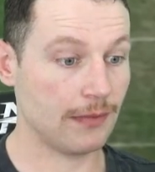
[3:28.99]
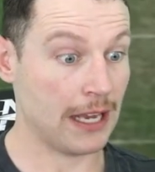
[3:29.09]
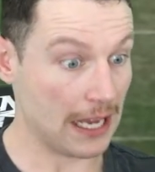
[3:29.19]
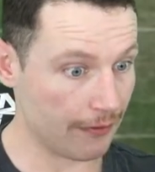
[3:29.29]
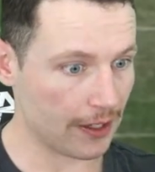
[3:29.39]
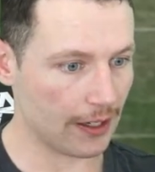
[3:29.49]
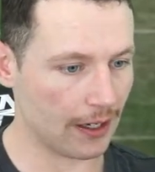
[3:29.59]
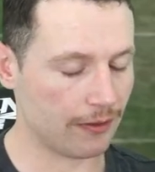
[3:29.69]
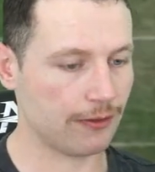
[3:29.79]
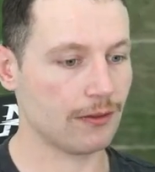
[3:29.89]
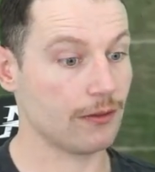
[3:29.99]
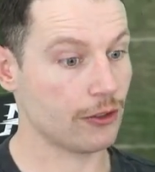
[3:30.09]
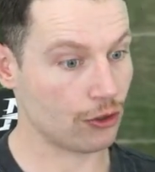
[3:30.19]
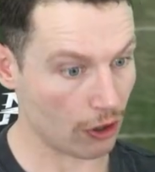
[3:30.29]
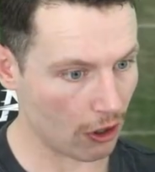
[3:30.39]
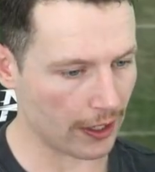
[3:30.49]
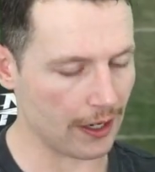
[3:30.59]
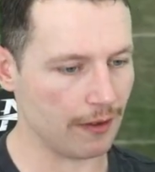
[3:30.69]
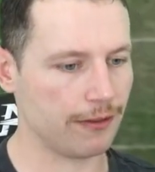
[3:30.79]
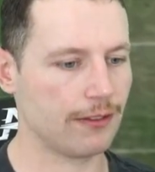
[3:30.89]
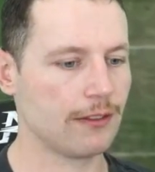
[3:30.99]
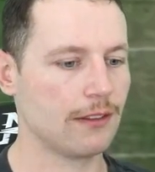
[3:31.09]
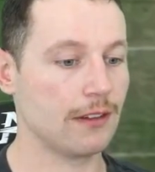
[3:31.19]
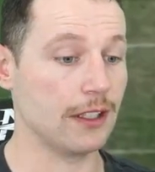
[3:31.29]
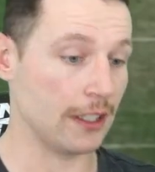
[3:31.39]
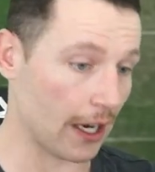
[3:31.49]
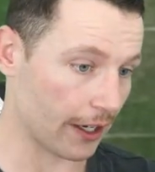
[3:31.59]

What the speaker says: heavy enough, strong enough, young